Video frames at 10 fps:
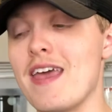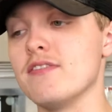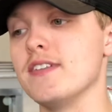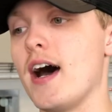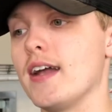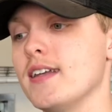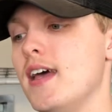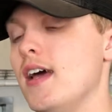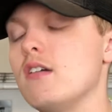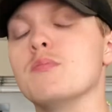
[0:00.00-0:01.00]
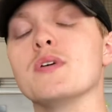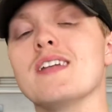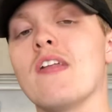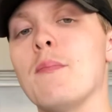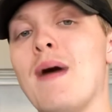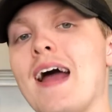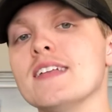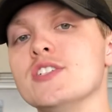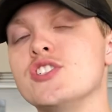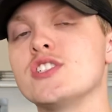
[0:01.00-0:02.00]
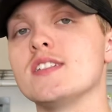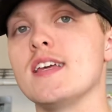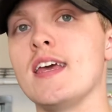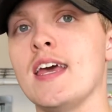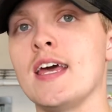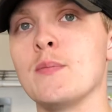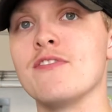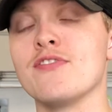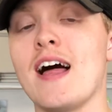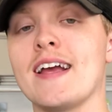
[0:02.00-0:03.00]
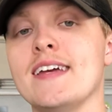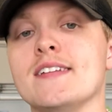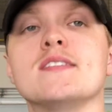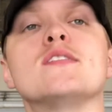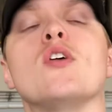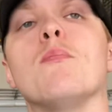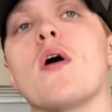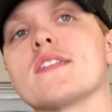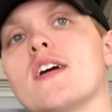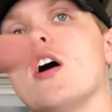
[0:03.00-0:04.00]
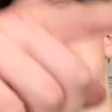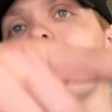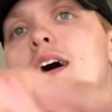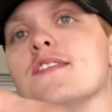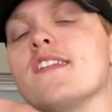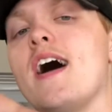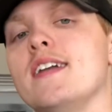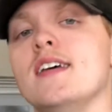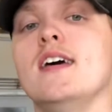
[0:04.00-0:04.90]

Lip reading: If not, we put down the mileage and we flag it, go park the car back outside,